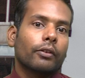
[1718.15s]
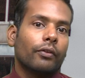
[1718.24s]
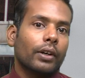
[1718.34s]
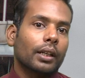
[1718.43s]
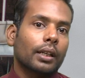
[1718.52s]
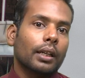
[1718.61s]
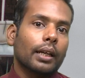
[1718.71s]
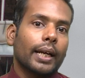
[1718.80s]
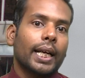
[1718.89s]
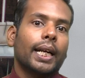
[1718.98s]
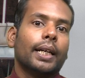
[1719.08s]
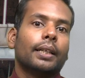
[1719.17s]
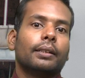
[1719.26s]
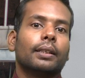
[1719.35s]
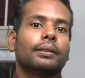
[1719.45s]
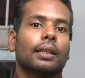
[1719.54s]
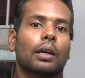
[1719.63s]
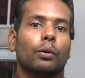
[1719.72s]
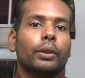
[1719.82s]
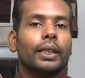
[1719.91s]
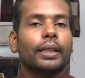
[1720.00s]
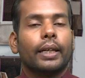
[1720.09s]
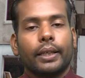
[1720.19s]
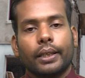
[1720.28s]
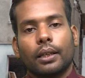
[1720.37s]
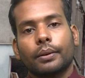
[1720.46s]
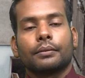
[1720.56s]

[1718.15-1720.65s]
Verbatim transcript: worker and the surrounding area.